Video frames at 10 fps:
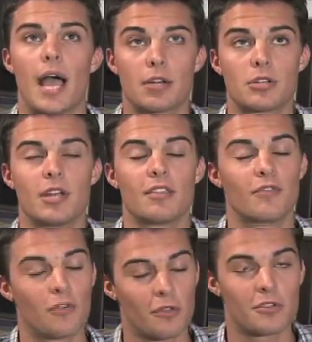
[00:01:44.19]
actually on
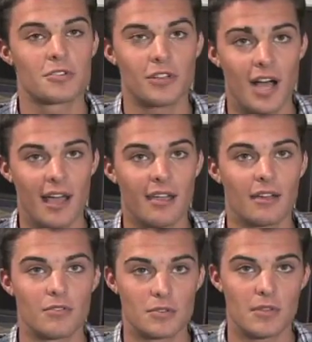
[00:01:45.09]
the 4th of July
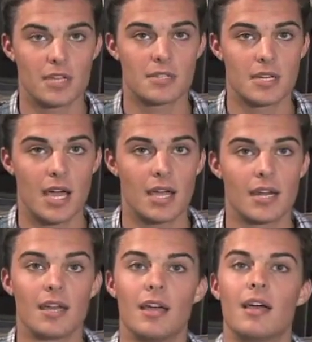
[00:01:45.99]
of 2009,